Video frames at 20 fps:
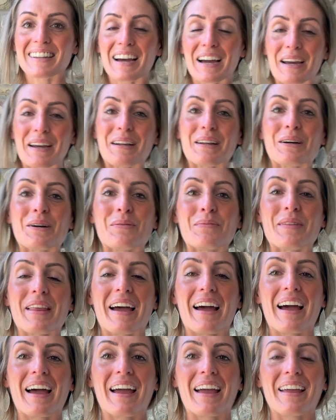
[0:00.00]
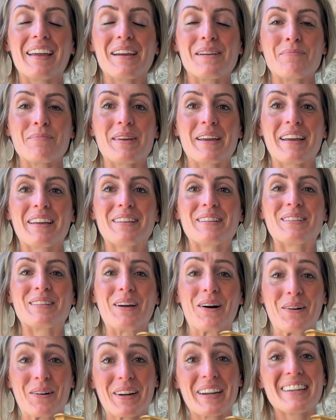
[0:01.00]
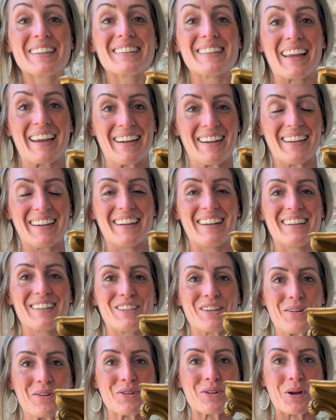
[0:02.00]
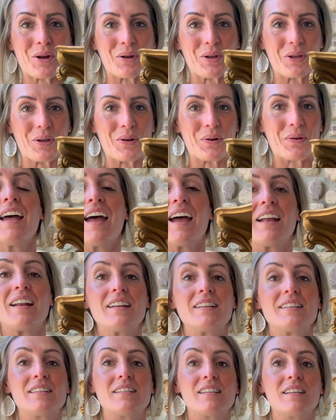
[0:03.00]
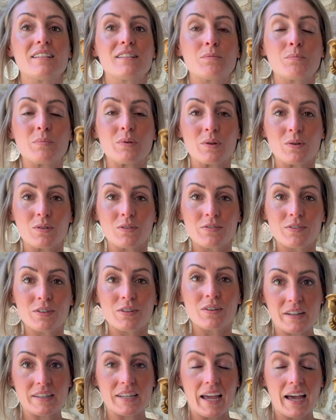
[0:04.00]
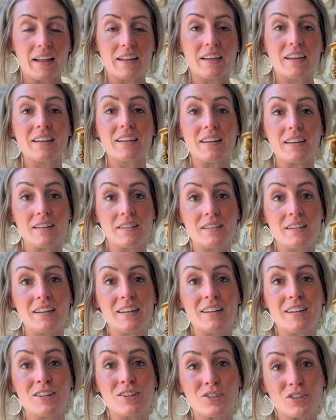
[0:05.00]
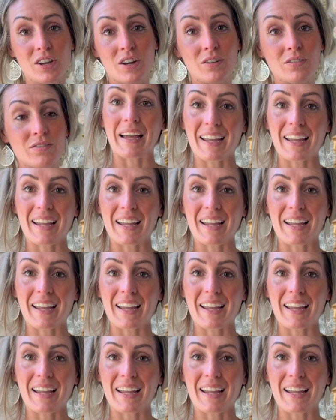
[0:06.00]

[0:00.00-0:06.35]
item that I am so excited to show you is this beautiful Italian gilded shelf.